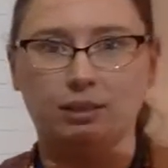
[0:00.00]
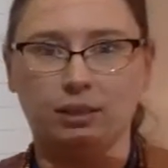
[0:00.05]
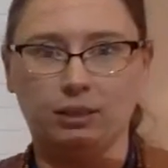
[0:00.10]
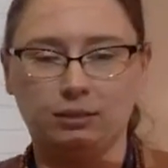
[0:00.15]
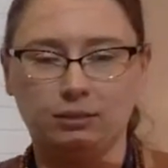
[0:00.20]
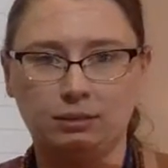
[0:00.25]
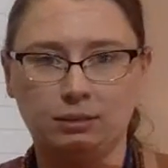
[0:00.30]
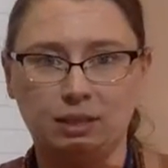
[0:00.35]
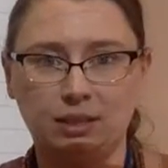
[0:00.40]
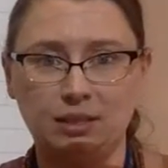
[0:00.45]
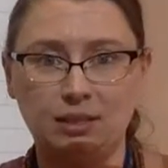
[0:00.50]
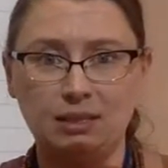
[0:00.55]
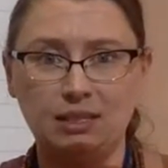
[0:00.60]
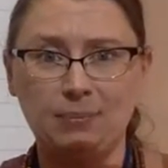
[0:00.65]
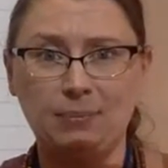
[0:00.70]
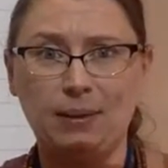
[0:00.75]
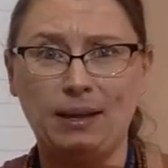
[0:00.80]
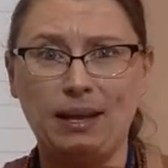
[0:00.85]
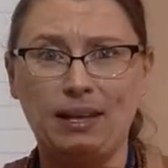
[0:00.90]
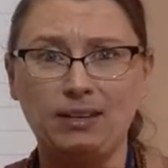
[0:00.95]
on? Does this
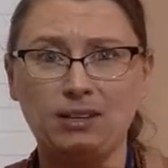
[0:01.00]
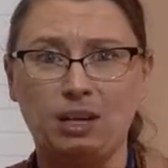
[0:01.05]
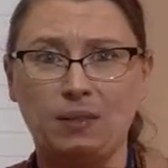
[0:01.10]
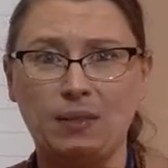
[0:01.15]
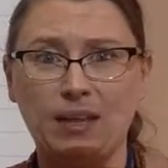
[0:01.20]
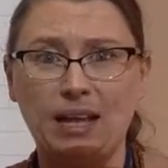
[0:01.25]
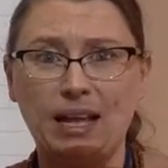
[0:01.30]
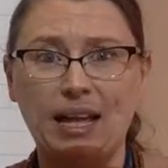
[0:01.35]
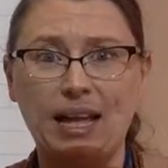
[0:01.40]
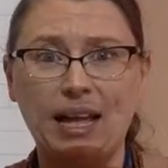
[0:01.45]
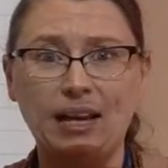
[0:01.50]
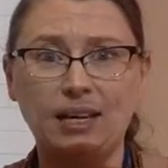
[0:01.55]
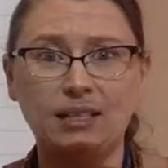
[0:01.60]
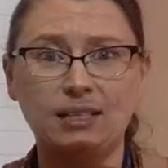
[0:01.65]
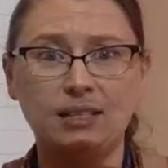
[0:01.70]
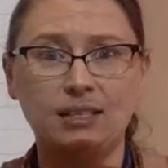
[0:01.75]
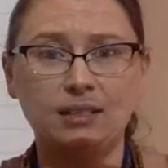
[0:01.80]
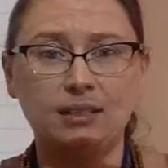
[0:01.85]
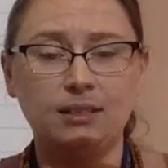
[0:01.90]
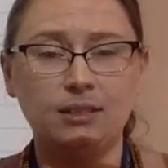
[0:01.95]
depend on the
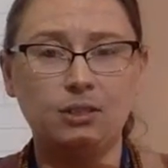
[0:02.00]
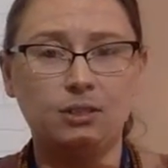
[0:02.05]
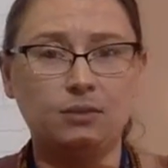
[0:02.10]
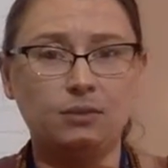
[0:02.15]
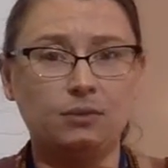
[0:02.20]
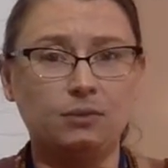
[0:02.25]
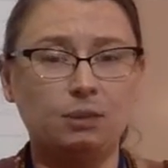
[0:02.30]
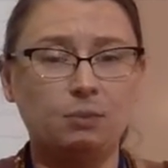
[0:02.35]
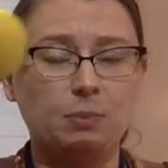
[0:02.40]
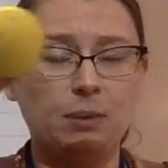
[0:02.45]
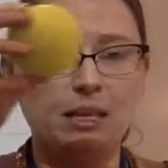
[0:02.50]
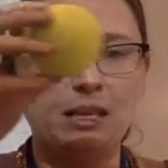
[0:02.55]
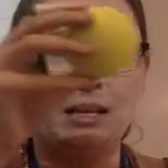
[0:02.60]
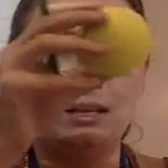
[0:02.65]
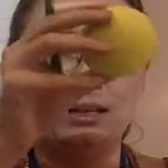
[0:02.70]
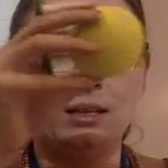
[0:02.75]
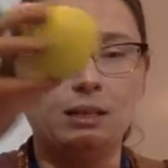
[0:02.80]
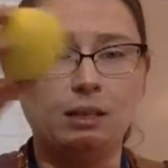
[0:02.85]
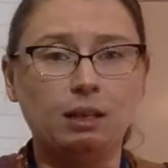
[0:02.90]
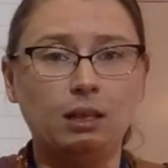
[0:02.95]
x
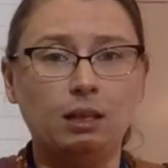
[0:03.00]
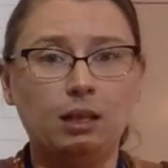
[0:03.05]
speed?